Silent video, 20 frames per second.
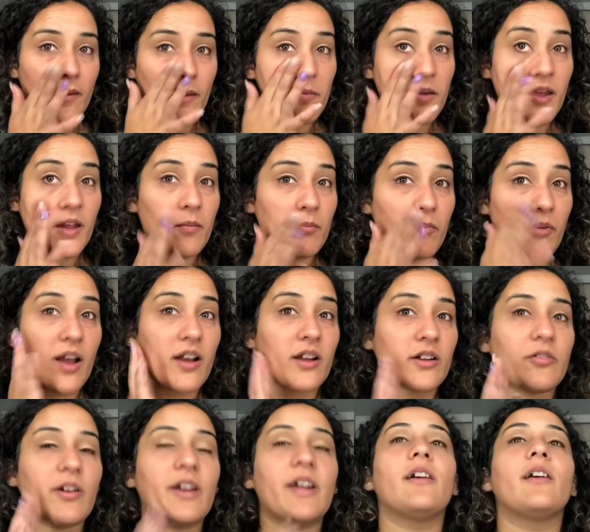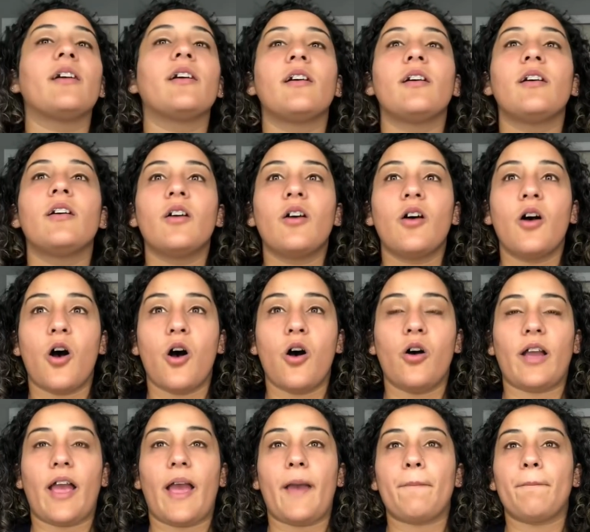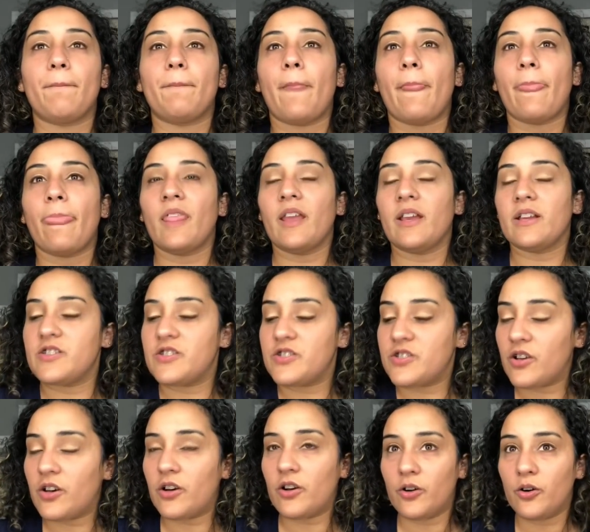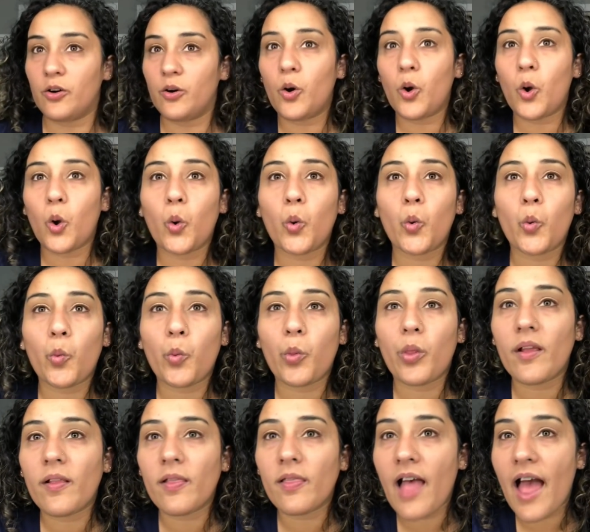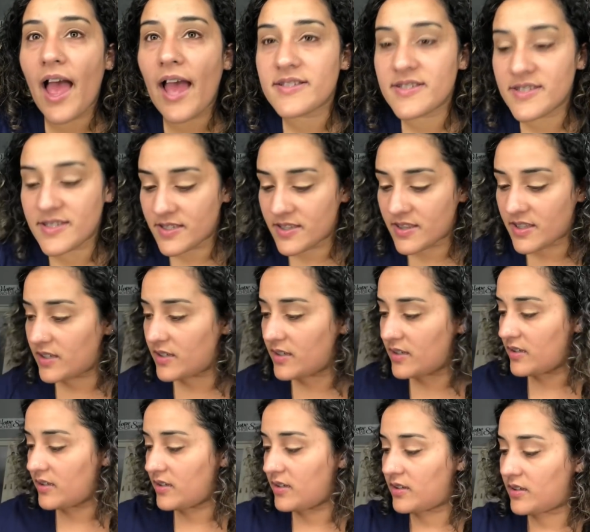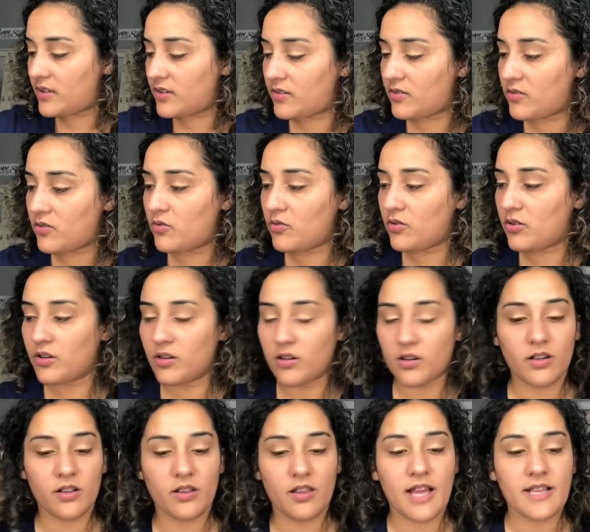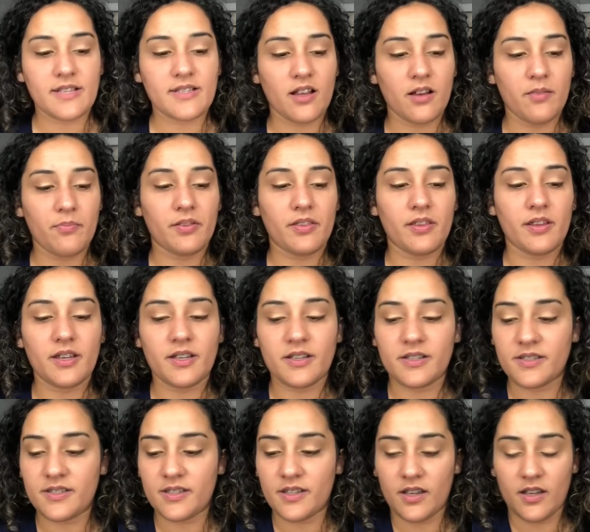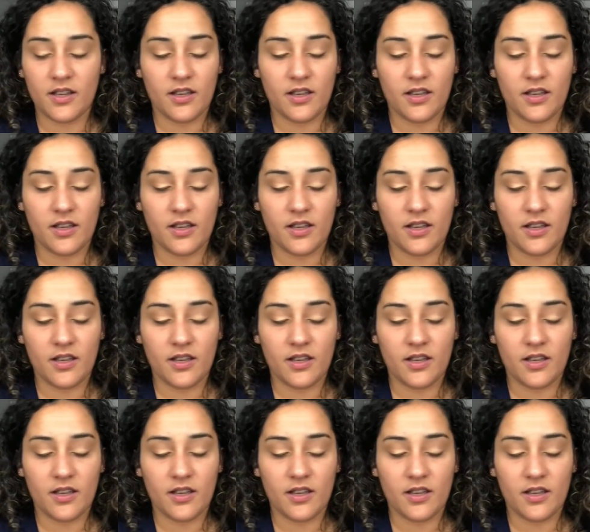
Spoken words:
I'm getting product right here. Okay, so the last thing, or last couple things,